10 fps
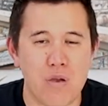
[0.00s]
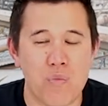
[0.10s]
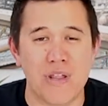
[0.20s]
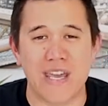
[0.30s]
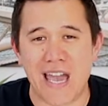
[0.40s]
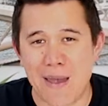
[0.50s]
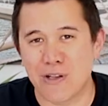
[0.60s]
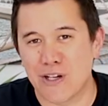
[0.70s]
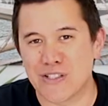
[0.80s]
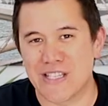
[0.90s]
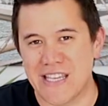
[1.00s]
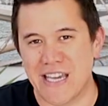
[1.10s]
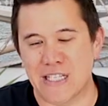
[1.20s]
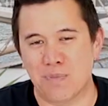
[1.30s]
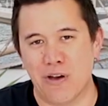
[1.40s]
When they came along to the
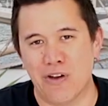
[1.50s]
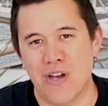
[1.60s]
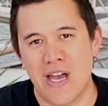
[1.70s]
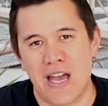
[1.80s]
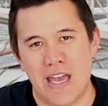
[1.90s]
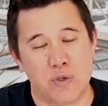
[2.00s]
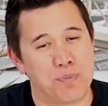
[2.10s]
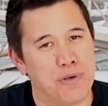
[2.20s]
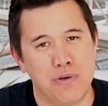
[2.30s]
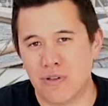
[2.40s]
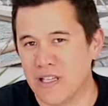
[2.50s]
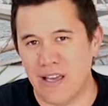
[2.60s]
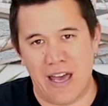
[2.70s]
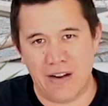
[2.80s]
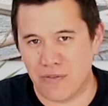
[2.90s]
expo, it was
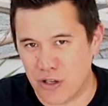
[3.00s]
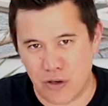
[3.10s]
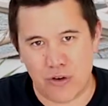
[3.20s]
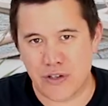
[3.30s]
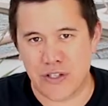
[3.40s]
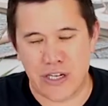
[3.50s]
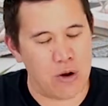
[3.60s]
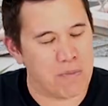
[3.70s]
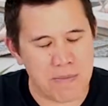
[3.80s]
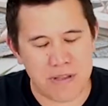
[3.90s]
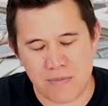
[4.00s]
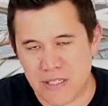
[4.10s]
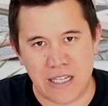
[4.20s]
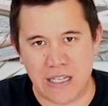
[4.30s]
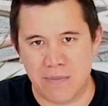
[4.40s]
purely out of curiosity. I remember them
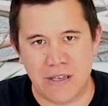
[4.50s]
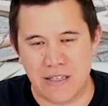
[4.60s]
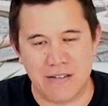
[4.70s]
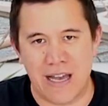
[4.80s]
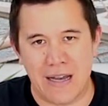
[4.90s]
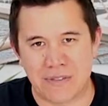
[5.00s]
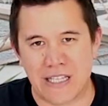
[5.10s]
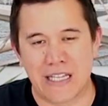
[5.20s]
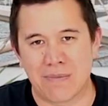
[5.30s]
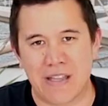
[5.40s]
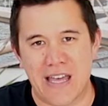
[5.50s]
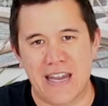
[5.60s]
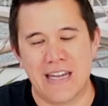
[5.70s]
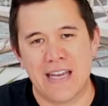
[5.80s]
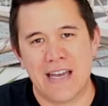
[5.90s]
telling me
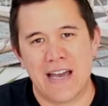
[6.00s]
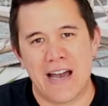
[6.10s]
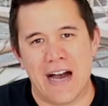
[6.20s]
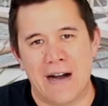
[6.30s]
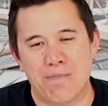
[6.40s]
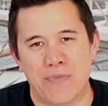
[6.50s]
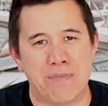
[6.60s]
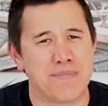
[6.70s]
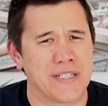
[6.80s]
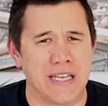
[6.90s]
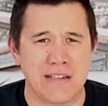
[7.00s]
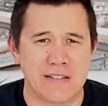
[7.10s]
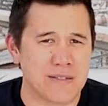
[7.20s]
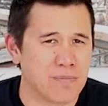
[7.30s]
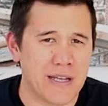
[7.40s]
that. They'd seen
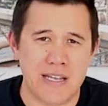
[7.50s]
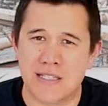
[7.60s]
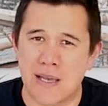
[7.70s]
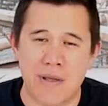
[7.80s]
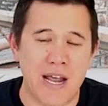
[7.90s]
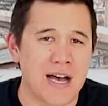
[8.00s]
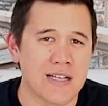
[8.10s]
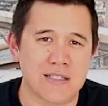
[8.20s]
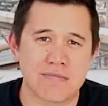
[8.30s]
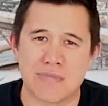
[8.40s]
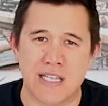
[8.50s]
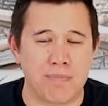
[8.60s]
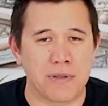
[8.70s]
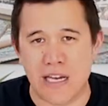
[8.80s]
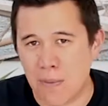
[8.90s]
plenty of seminars, seen
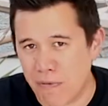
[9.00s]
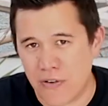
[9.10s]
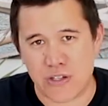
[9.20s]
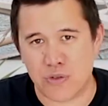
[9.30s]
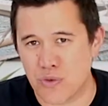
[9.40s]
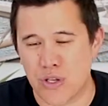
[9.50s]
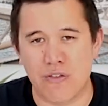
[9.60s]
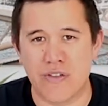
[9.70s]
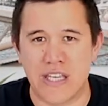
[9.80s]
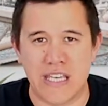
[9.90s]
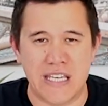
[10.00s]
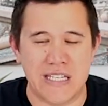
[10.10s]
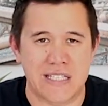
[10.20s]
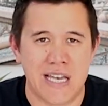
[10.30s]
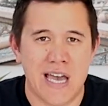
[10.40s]
plenty of professionals over the
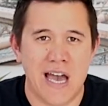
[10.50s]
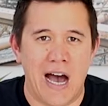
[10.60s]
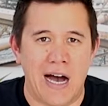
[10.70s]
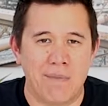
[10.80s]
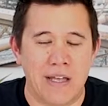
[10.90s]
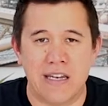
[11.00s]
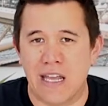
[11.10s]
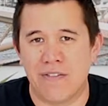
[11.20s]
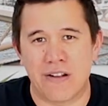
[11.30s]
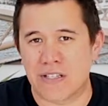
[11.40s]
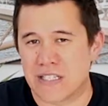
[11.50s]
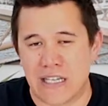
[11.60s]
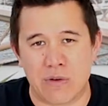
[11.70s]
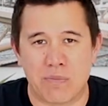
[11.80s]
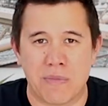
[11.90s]
years, and even after
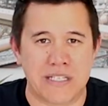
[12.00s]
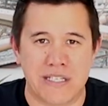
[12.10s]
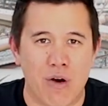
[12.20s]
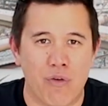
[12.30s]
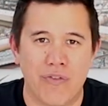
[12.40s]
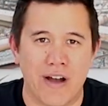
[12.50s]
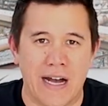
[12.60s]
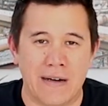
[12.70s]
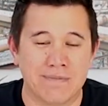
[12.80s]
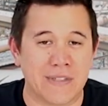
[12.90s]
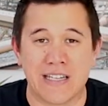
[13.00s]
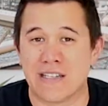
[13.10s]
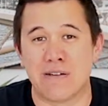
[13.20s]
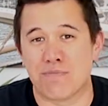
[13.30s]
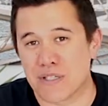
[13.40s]
sitting with myself, they
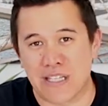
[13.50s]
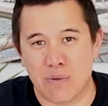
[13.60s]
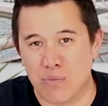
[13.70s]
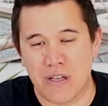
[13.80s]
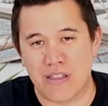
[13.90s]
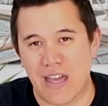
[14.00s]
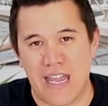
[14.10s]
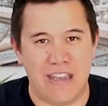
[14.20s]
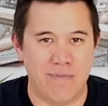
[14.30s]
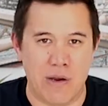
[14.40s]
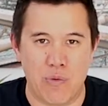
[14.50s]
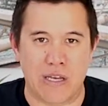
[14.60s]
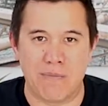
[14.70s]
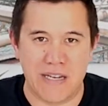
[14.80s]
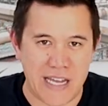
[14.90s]
didn't proceed with any of my
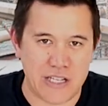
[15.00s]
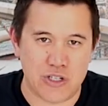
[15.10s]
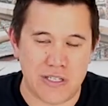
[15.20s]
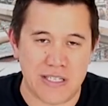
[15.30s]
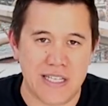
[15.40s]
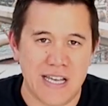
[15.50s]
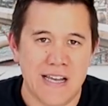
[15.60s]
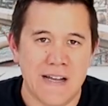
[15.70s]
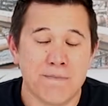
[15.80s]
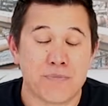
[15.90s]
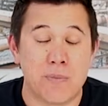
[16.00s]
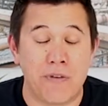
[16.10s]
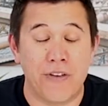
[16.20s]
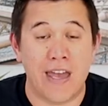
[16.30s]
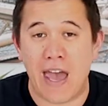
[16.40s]
recommendations. To
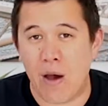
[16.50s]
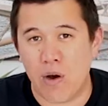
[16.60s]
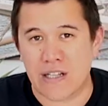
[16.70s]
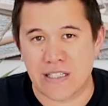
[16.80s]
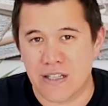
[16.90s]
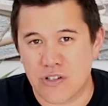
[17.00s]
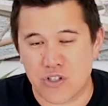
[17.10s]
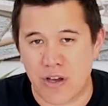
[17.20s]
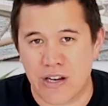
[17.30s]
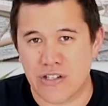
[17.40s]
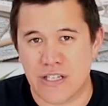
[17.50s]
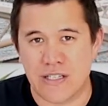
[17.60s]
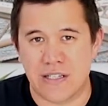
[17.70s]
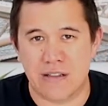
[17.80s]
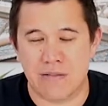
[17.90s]
be fair, how I deliver
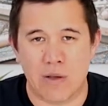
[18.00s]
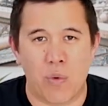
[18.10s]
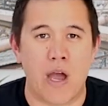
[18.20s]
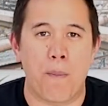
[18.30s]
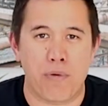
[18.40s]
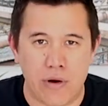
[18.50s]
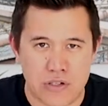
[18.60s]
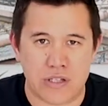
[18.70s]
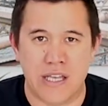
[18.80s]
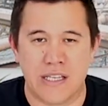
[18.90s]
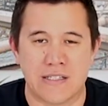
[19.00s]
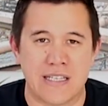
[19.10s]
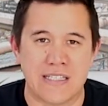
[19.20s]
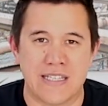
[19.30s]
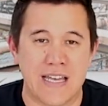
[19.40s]
strategies and the way I approach things
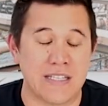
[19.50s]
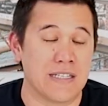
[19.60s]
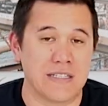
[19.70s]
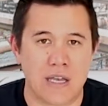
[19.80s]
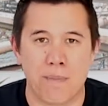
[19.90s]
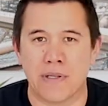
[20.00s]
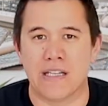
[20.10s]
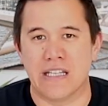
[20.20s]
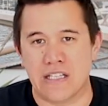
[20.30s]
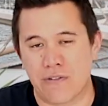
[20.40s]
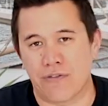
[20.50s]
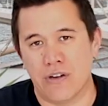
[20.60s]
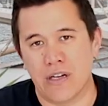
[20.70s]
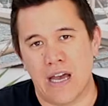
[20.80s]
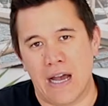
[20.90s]
these days is completely
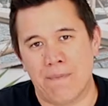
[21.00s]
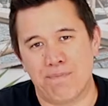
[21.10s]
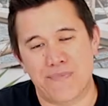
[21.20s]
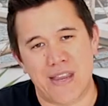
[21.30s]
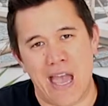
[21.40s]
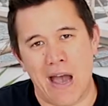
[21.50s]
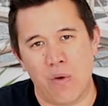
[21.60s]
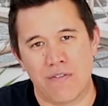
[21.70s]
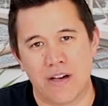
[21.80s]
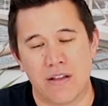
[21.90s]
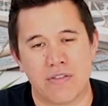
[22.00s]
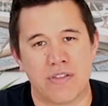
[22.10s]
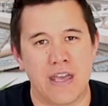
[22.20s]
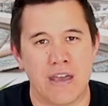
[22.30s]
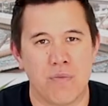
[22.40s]
different. However,
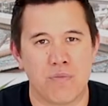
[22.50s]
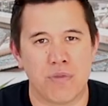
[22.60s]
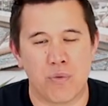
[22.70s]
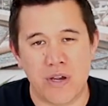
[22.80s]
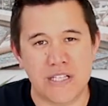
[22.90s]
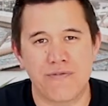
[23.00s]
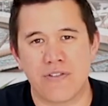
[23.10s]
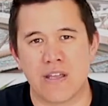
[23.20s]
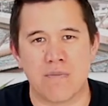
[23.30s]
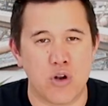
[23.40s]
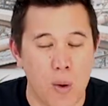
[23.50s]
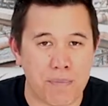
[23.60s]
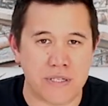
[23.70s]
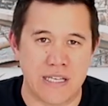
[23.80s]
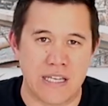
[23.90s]
the reason for them not
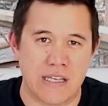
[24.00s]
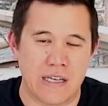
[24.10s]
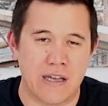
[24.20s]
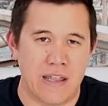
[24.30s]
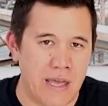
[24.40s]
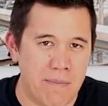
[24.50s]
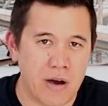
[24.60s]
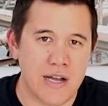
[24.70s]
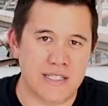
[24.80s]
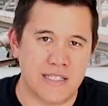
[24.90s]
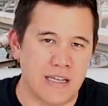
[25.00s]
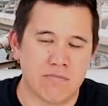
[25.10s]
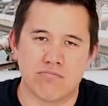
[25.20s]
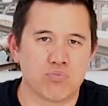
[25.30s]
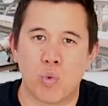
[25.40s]
proceeding and their mindset
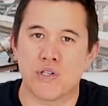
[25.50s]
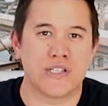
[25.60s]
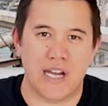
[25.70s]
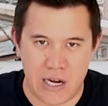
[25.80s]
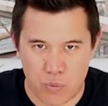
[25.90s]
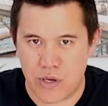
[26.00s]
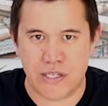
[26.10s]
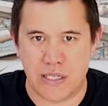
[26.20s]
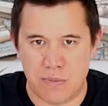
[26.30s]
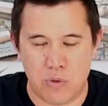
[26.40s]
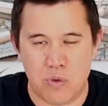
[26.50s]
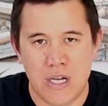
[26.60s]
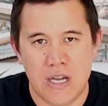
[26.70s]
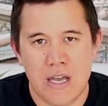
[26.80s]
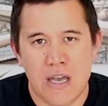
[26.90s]
wasn't unreasonable.
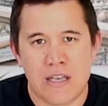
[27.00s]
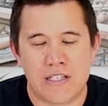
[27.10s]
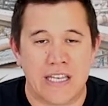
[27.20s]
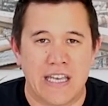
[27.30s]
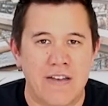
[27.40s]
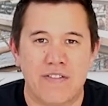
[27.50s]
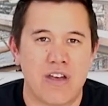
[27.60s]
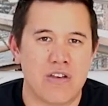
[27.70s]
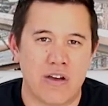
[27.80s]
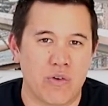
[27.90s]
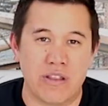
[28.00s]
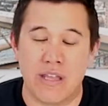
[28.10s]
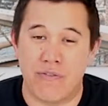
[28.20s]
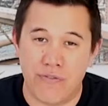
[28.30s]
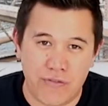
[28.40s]
See, even though they were in
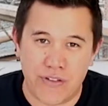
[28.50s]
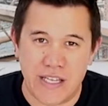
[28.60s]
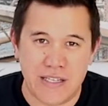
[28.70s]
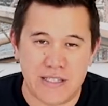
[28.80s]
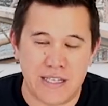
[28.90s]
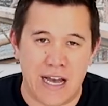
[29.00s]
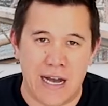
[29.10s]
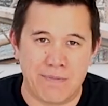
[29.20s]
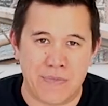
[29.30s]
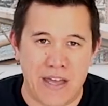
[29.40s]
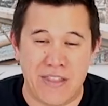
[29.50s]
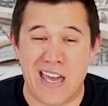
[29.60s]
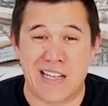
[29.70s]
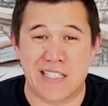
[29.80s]
their 50s and they had a